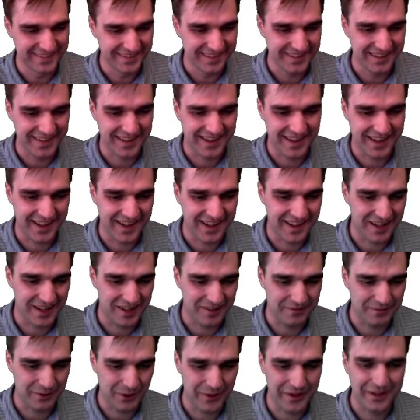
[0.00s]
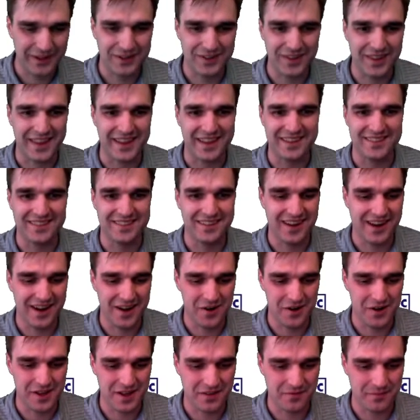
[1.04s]
Go ahead and do that. I
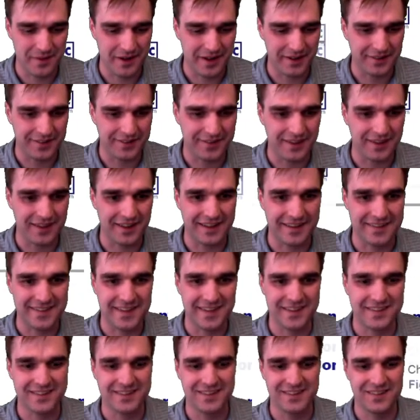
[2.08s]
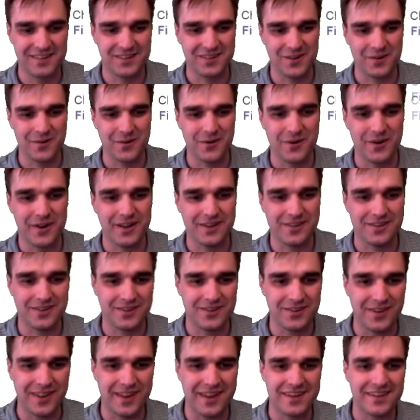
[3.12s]
already have mine set like that, so go ahead and
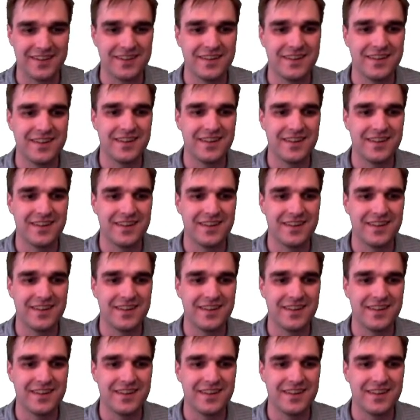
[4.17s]
do that.